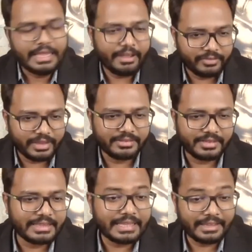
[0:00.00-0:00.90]
if there is
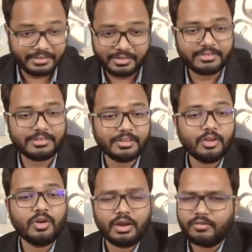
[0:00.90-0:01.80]
anything interesting,
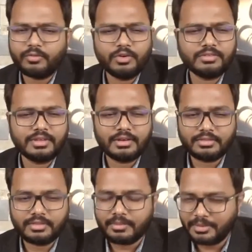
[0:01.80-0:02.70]
or of course
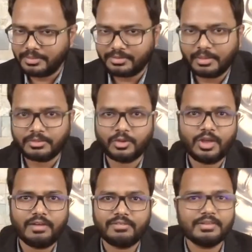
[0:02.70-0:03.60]
there must be something,
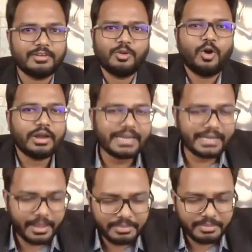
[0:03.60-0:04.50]
I haven't gone in
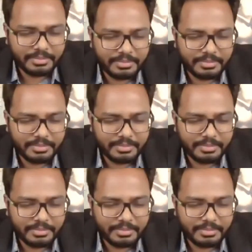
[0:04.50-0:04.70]
depth,